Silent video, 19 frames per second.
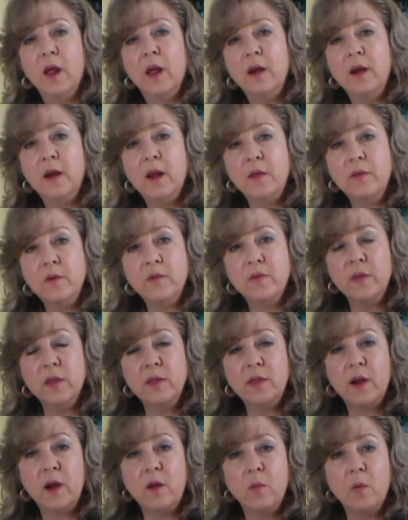Another thing
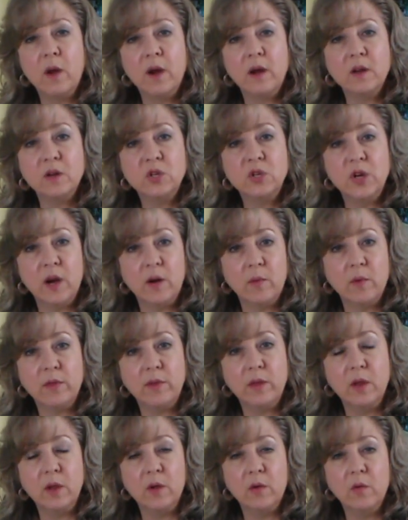that I wanted to share
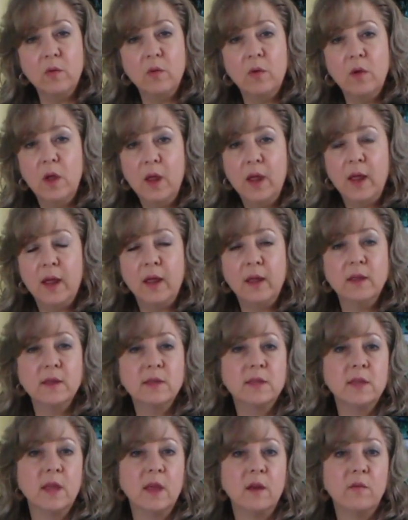with you
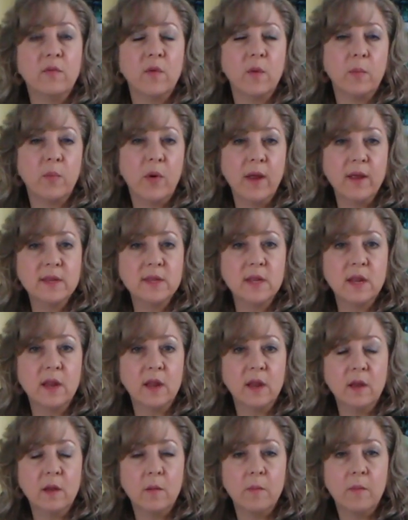is that for
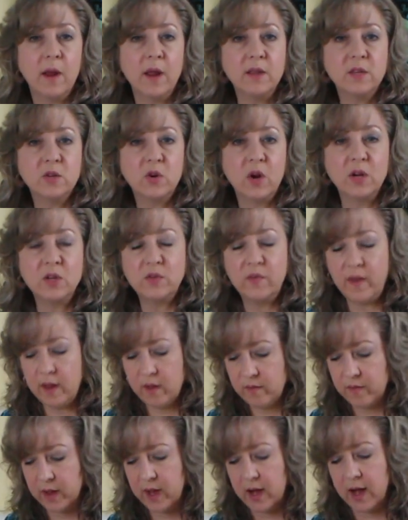pressing my stretch
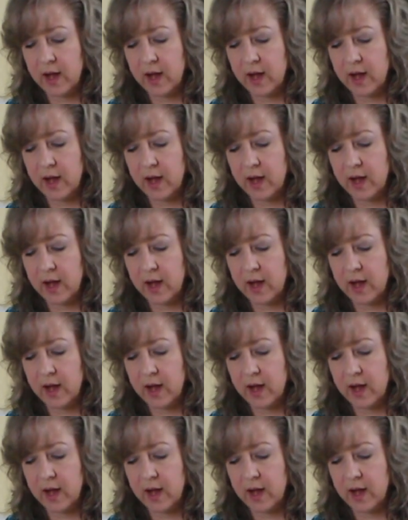velvet,